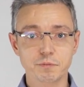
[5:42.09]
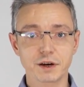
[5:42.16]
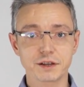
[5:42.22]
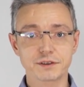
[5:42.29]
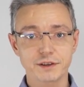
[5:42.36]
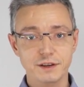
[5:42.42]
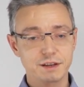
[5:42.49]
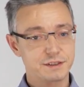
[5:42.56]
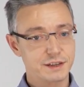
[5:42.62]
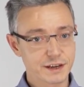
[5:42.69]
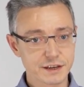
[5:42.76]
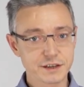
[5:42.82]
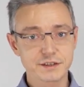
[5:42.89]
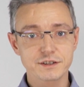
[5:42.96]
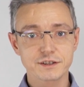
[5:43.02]
but
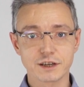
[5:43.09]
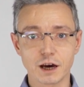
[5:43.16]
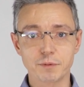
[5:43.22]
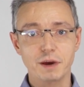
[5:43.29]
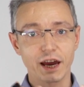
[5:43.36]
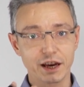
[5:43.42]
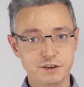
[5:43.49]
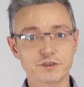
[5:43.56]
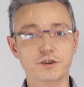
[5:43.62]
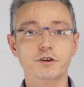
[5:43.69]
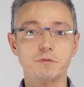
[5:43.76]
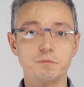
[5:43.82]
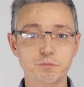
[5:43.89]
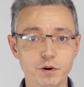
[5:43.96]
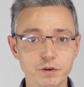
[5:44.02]
there is some extra
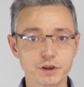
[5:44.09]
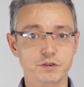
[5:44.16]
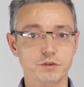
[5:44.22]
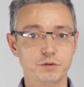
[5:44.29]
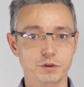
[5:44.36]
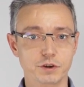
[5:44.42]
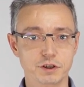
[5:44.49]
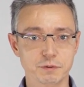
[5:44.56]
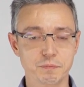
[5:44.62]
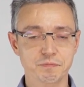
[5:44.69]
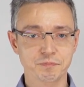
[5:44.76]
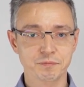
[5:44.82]
component to it.